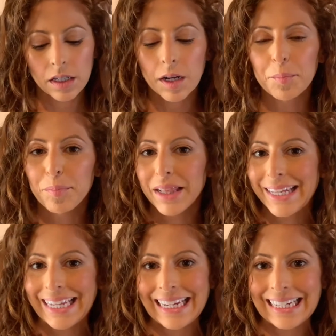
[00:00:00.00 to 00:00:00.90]
a
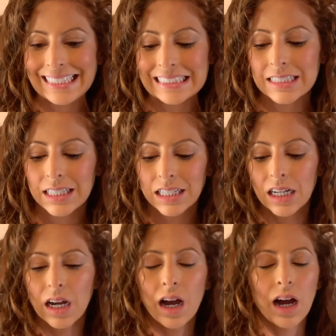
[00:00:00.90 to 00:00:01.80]
plate,
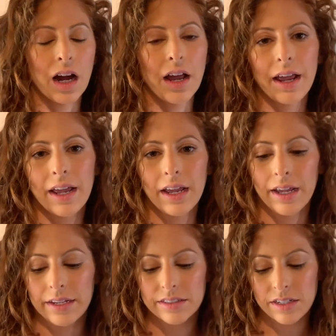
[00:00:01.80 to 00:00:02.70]

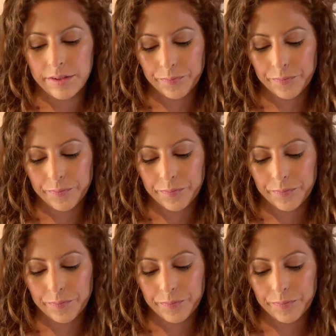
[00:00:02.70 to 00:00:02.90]
and